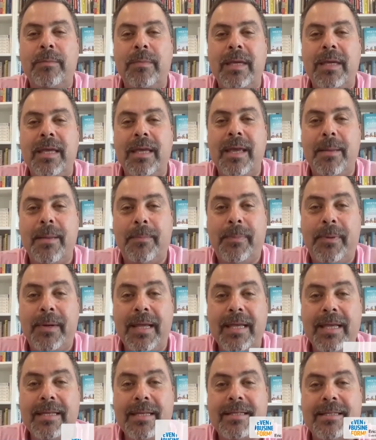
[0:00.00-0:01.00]
me,
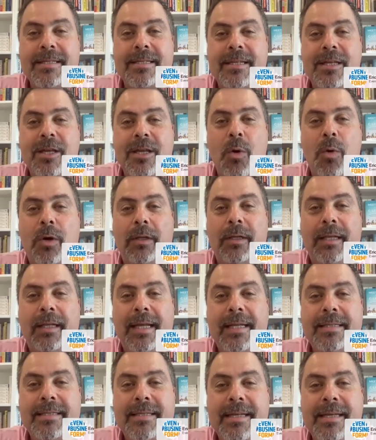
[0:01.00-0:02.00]
please go on
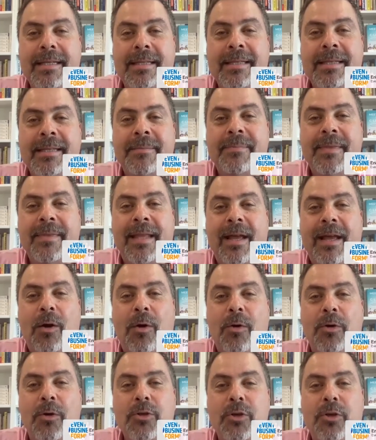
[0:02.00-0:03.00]
LinkedIn
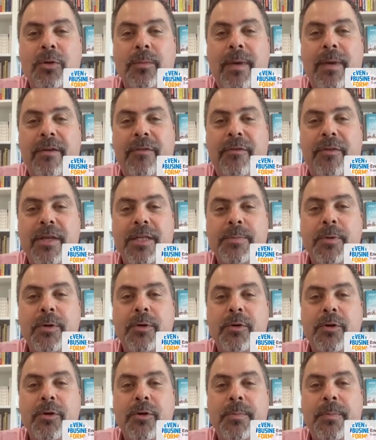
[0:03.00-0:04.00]
or join my
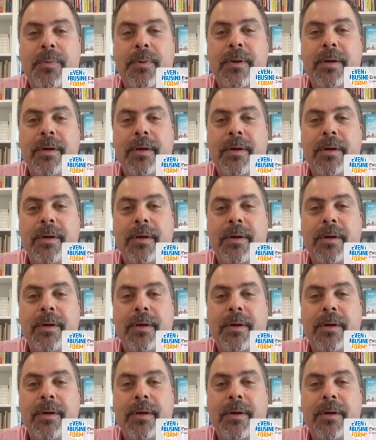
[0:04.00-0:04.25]
Facebook group,